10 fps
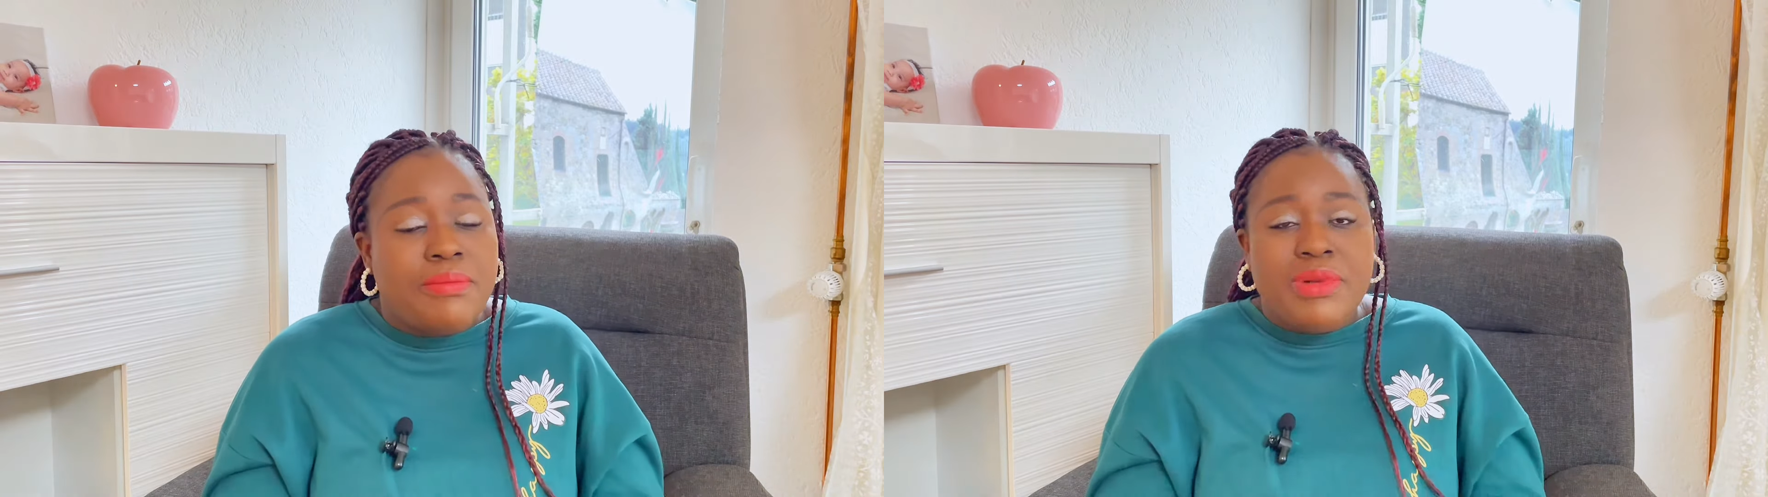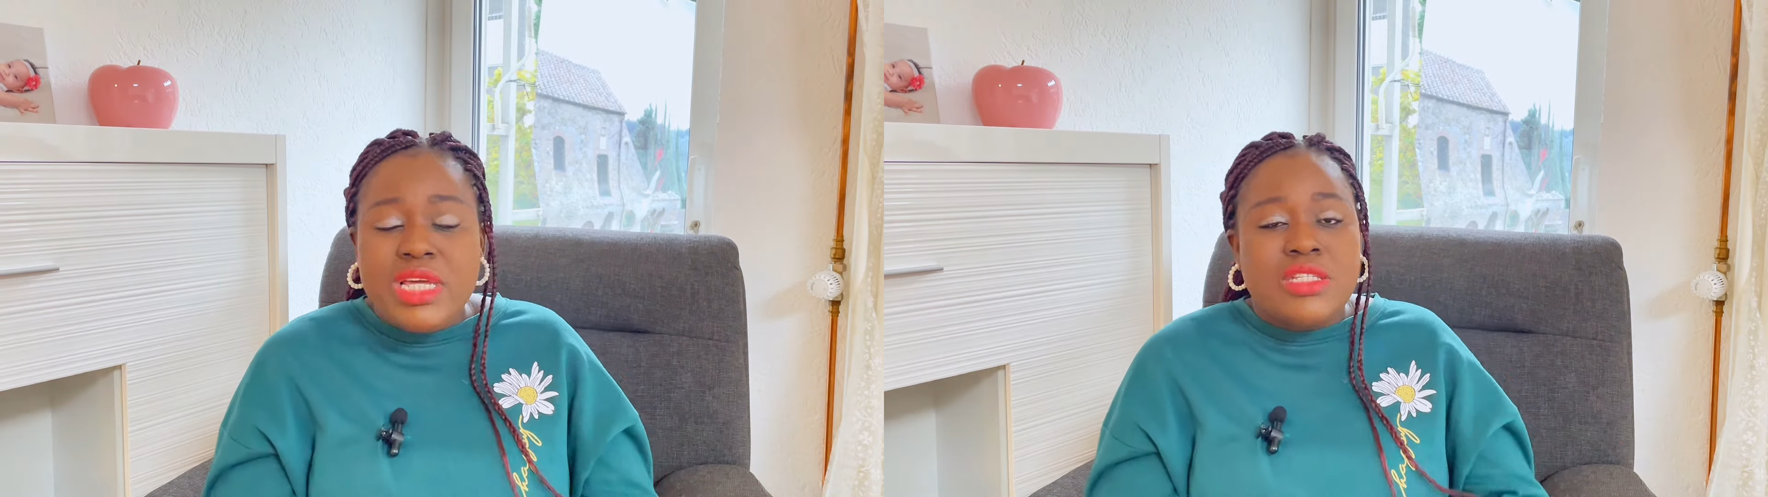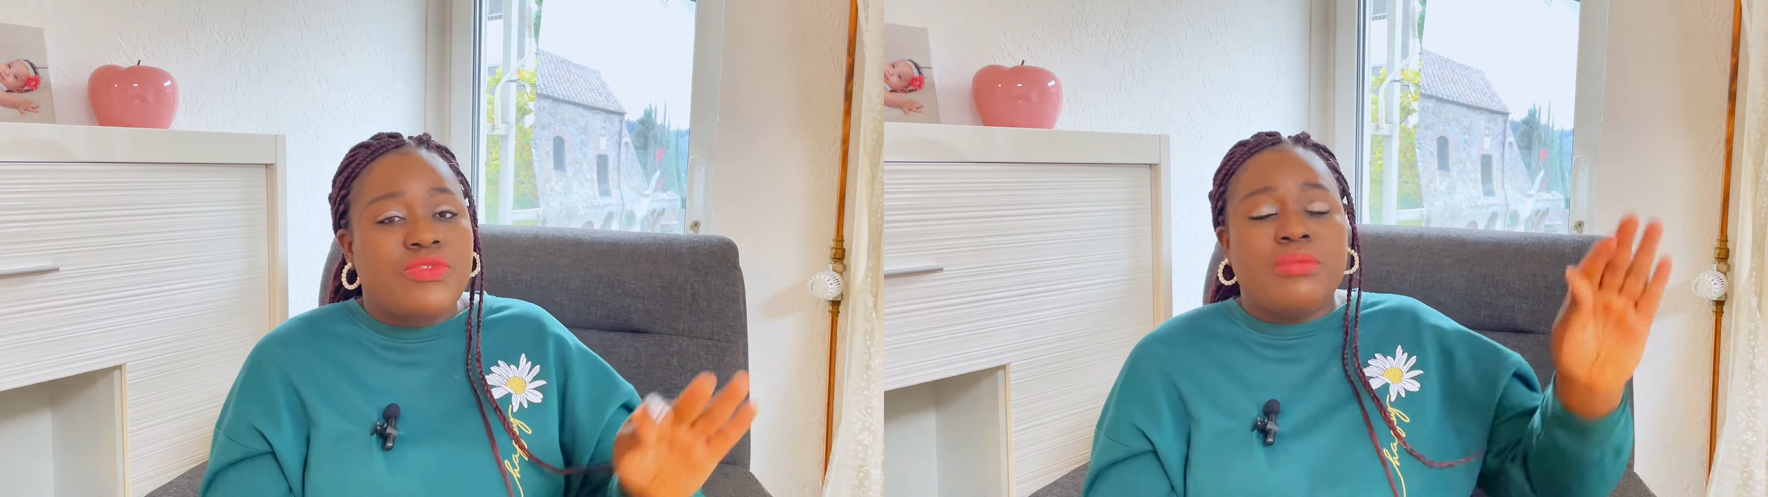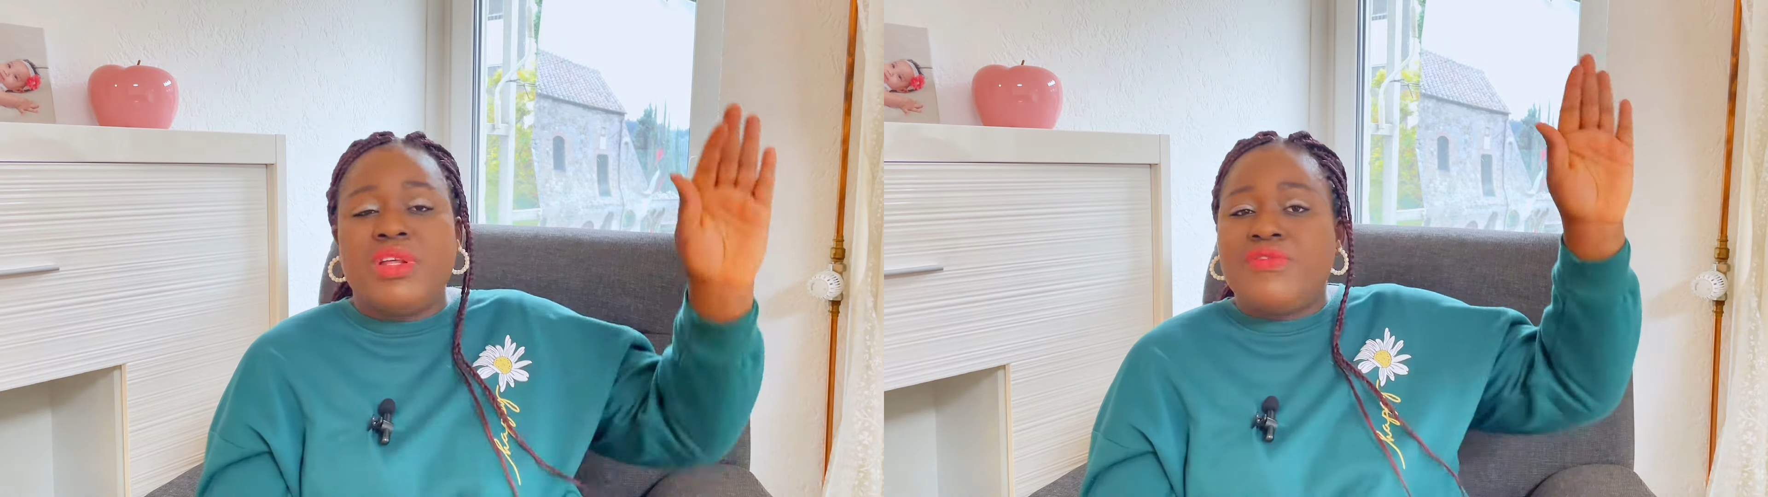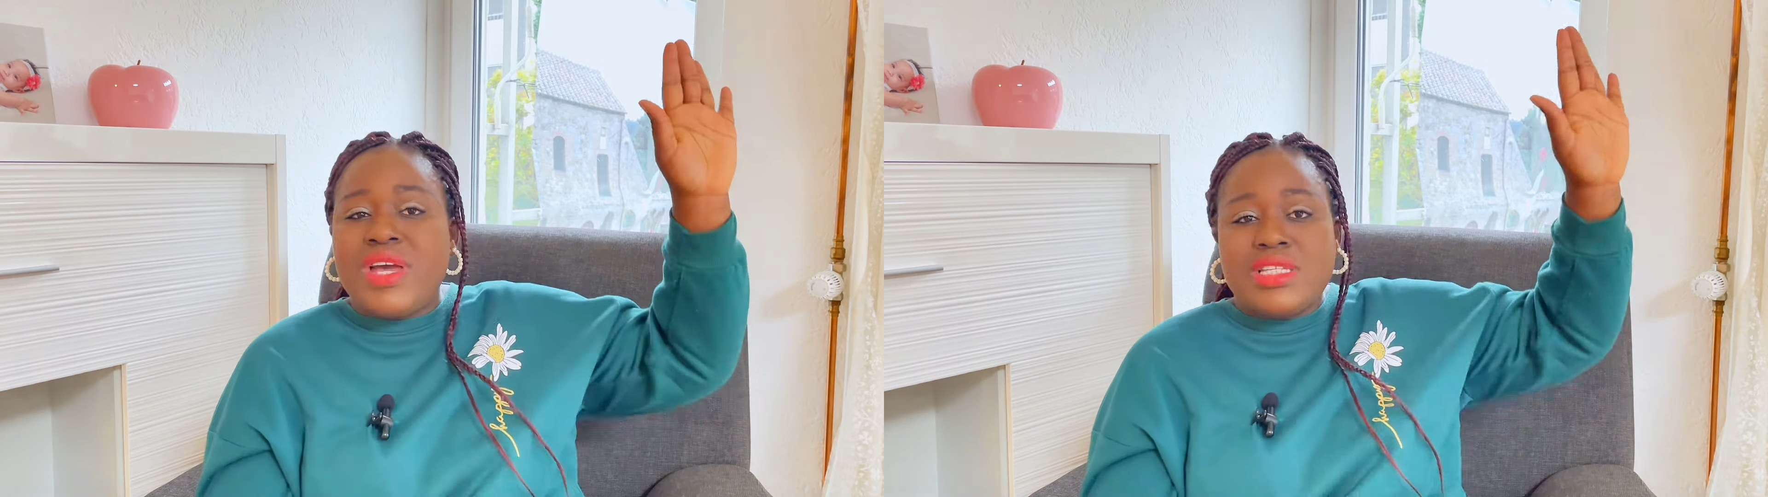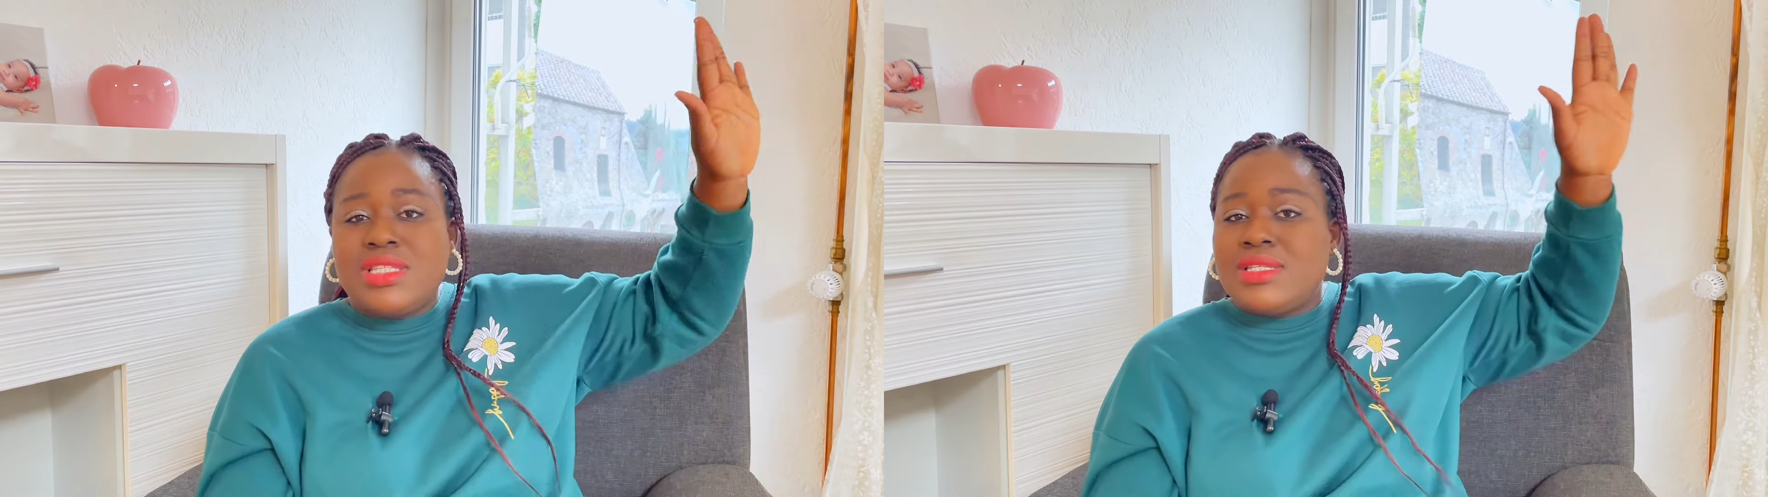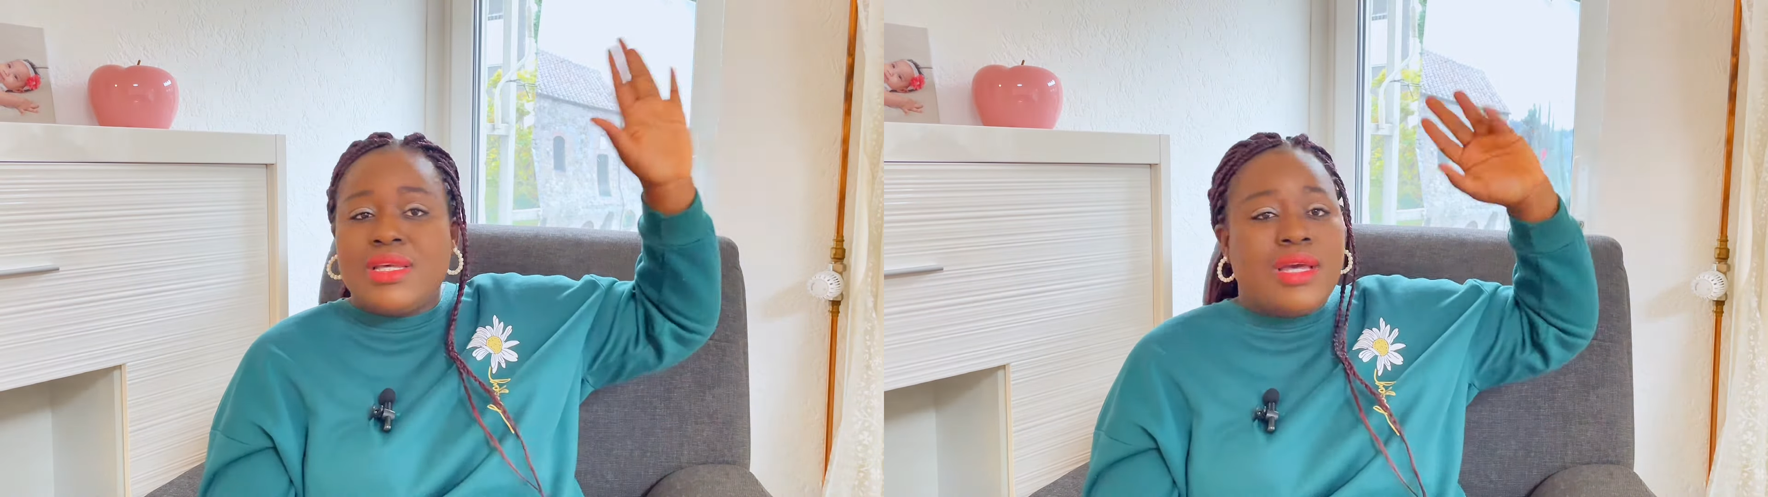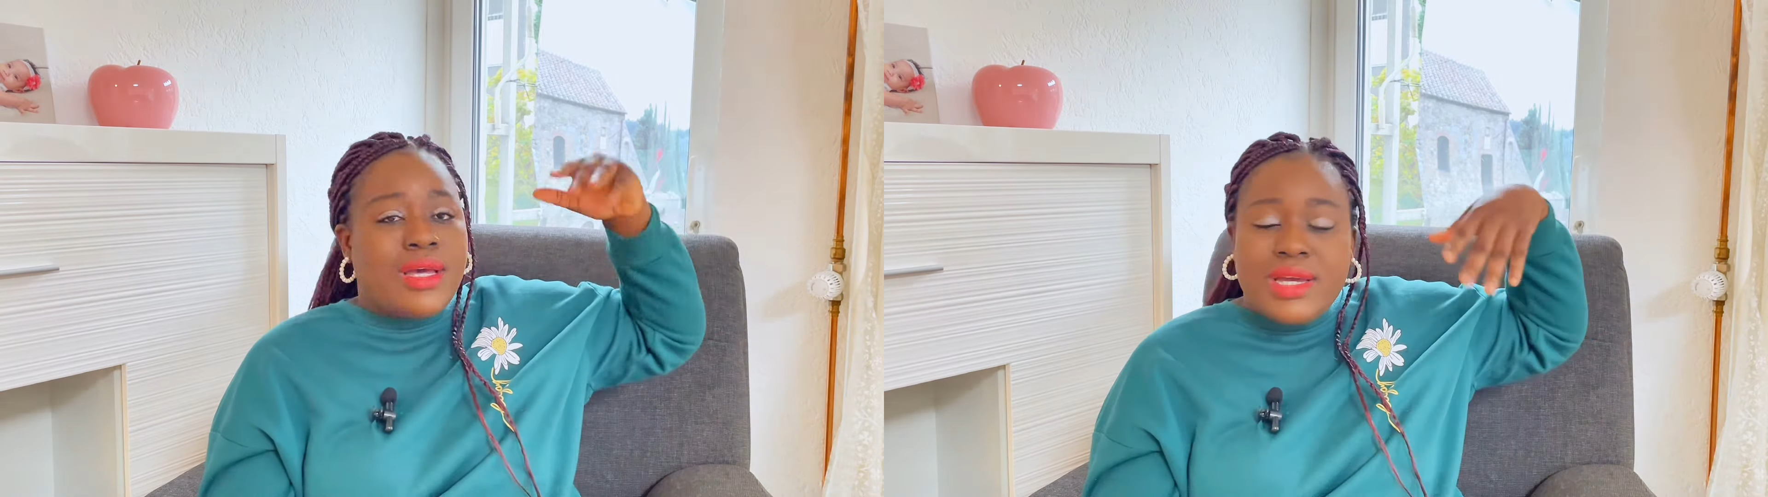please, from the
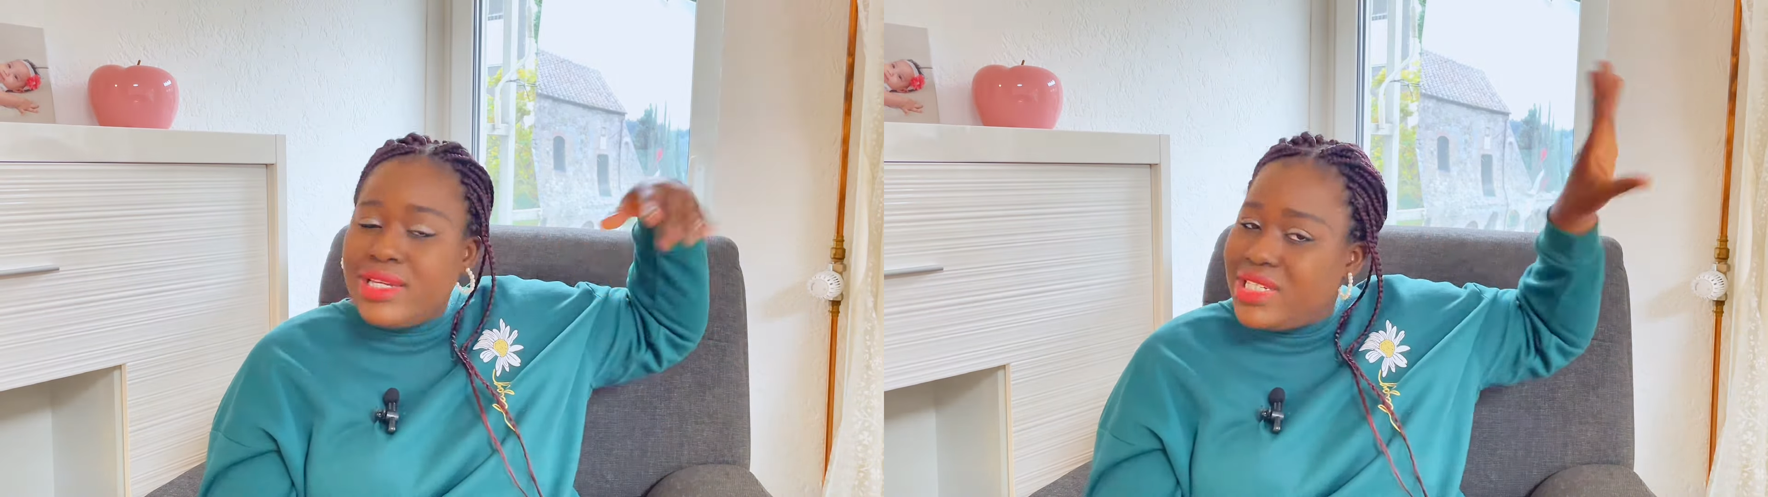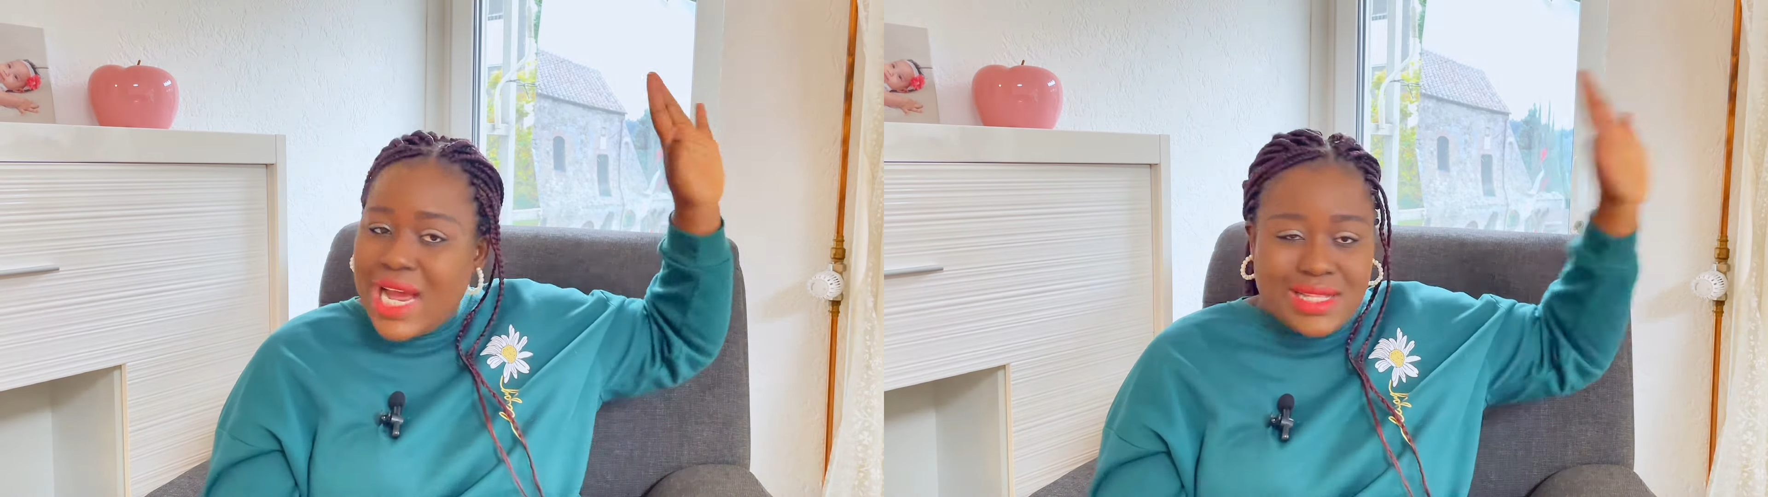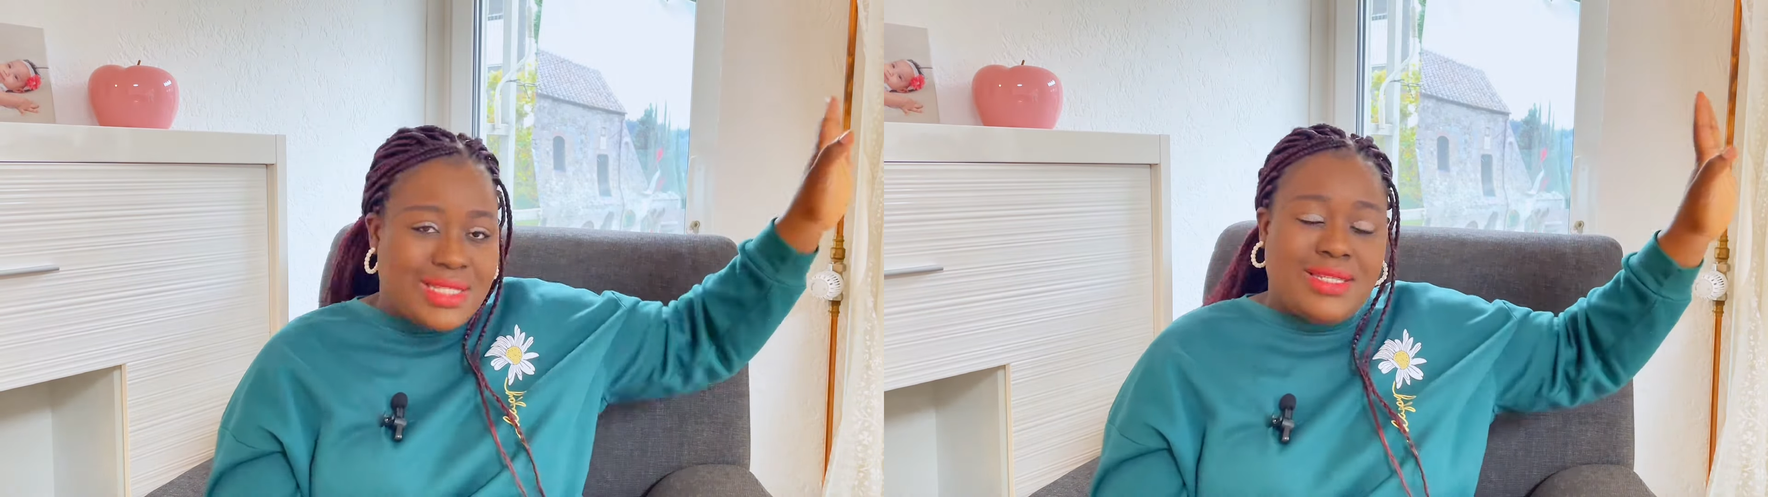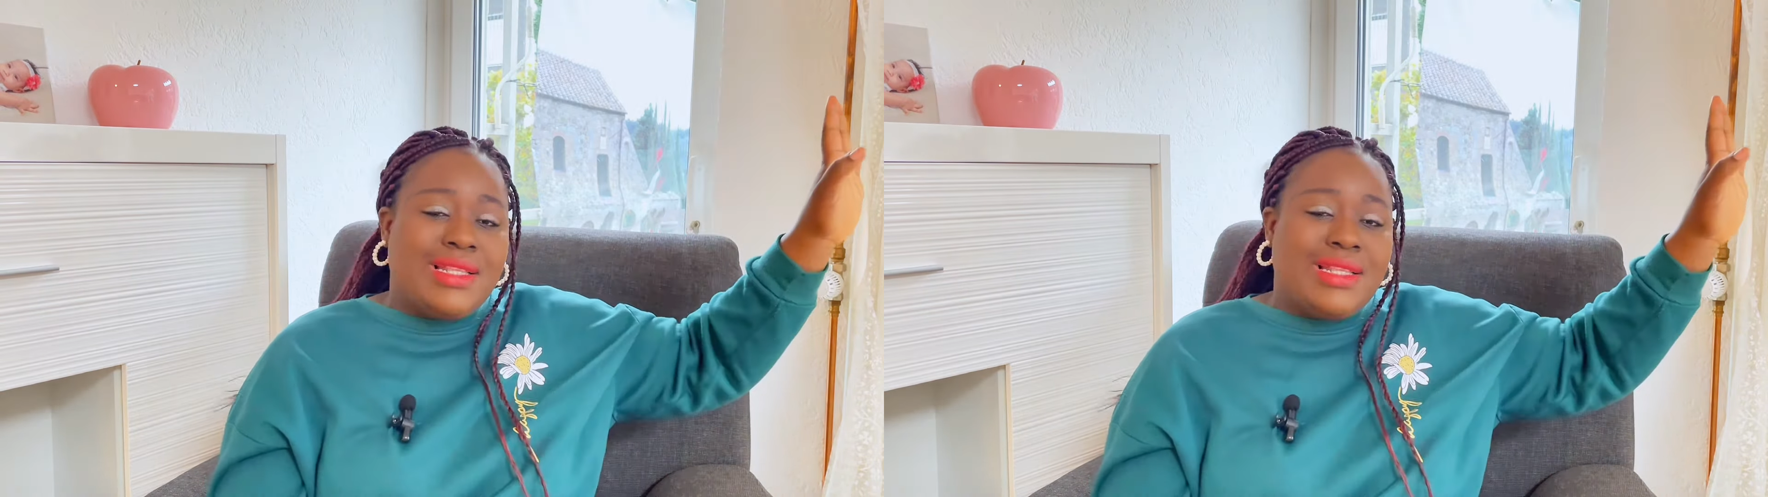first chat,